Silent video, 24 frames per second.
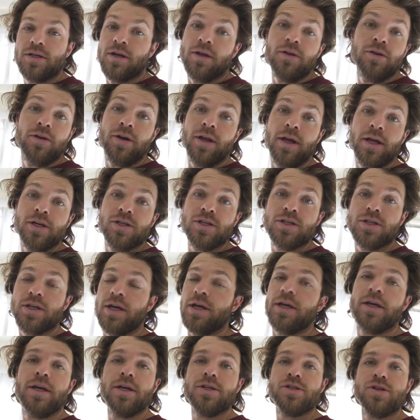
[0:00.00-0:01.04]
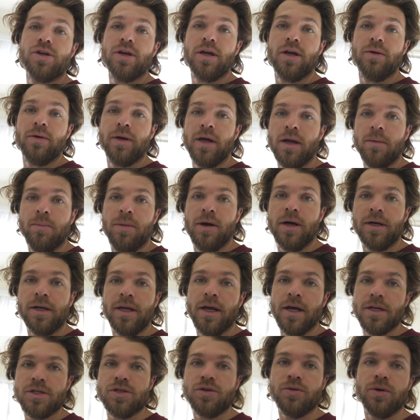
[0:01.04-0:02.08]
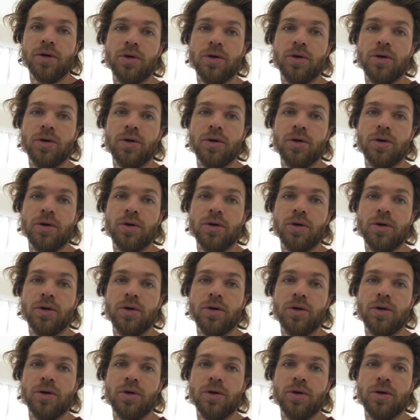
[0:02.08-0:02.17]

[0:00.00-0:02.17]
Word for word: another day just like yesterday. We got a podcast to